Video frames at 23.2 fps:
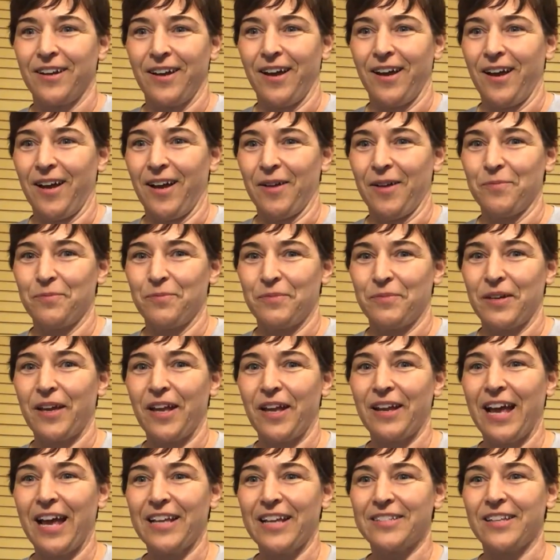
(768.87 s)
It
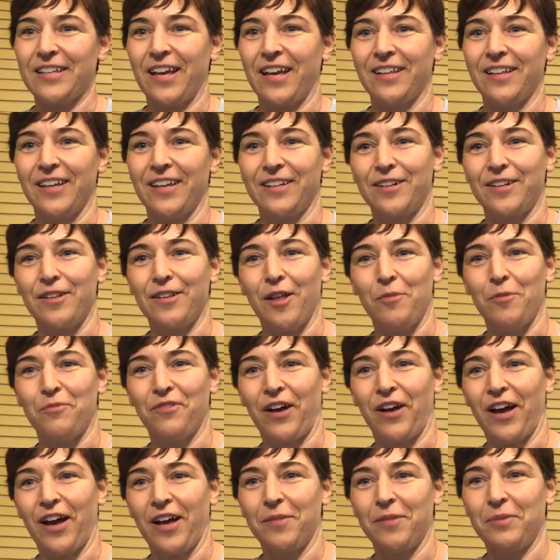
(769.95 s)
kind of has that like club
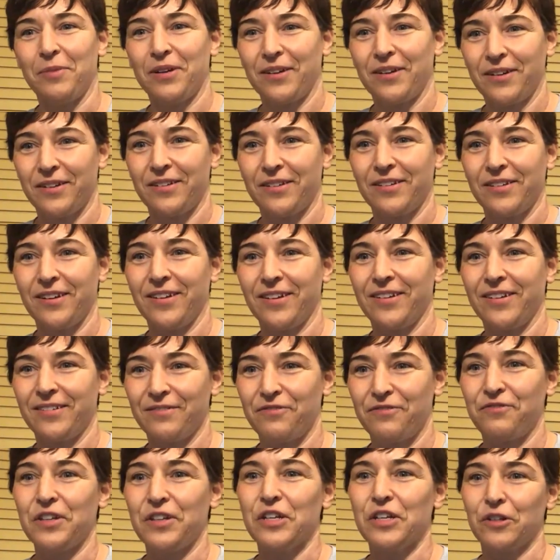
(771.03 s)
vibe
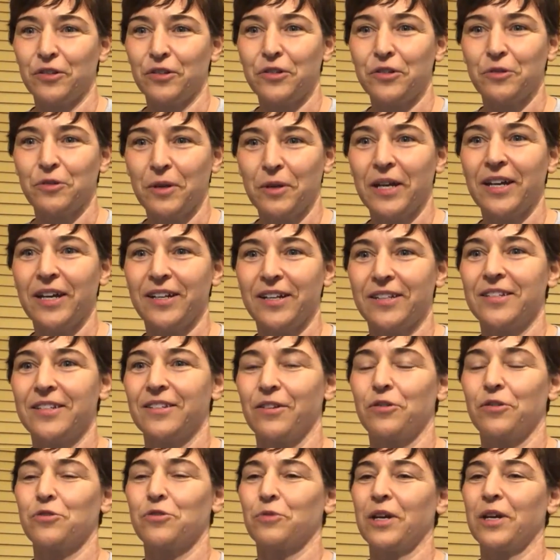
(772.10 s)
feel to it, to
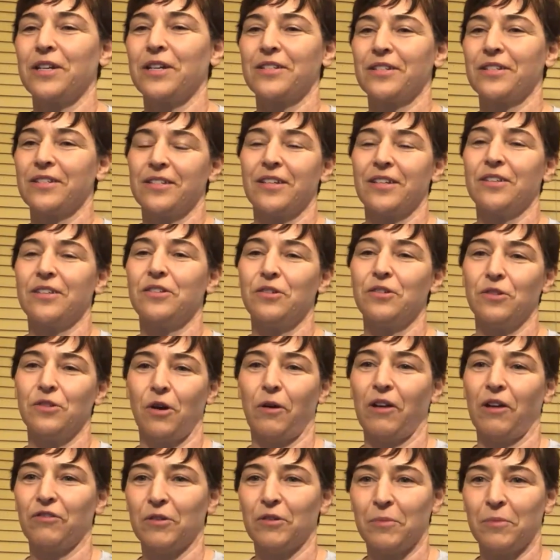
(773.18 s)
those races, because
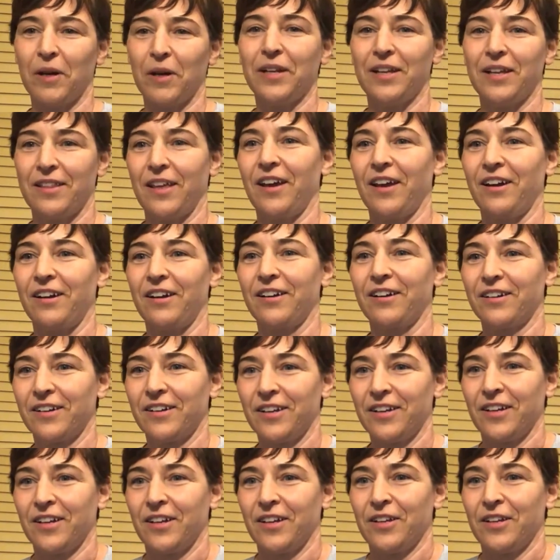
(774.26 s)
everybody there.
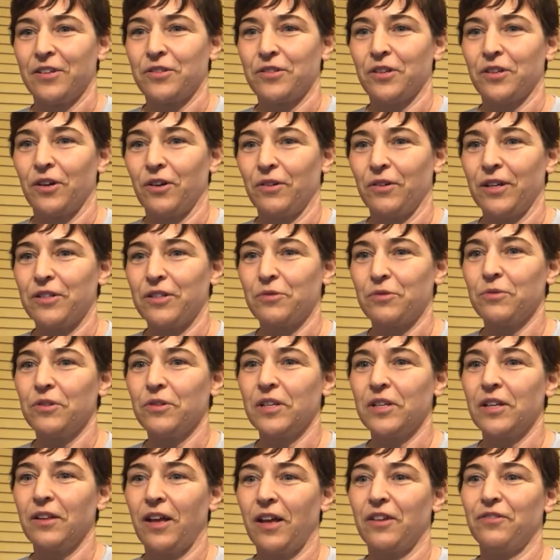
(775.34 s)
So it's
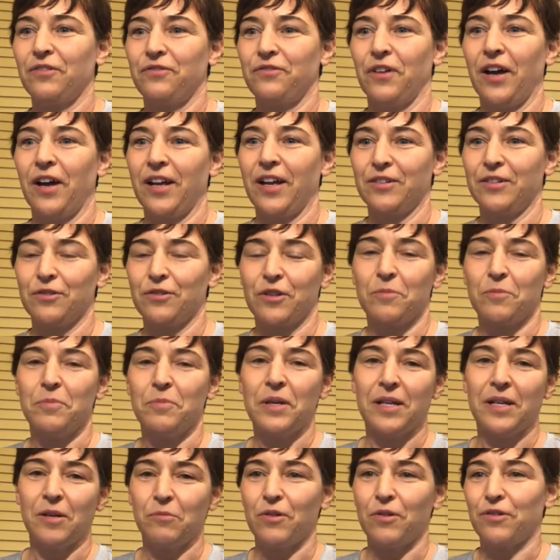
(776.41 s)
really a lot of fun. You're
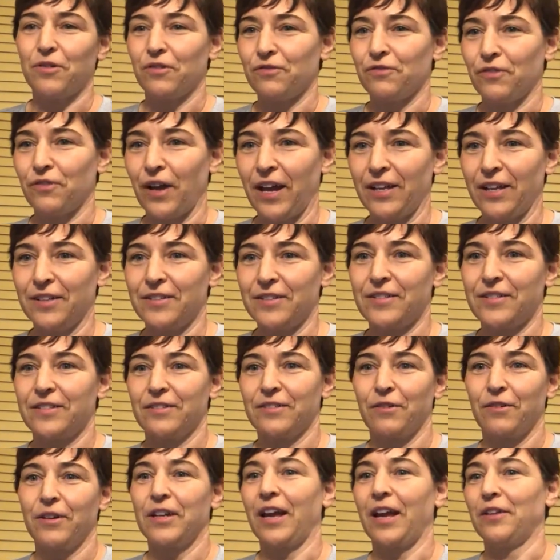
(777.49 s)
competing with your friends
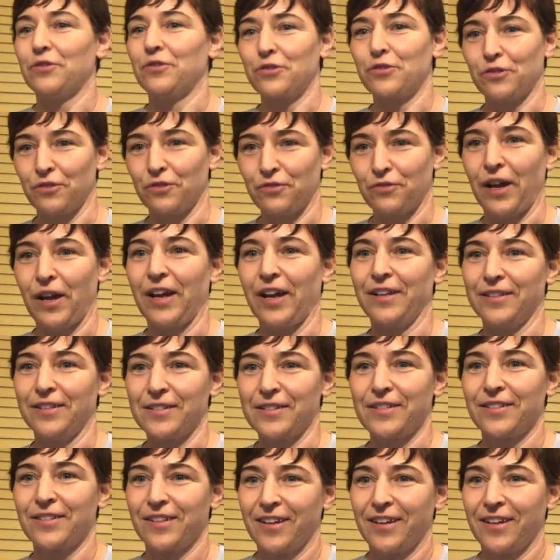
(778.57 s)
or against your friends.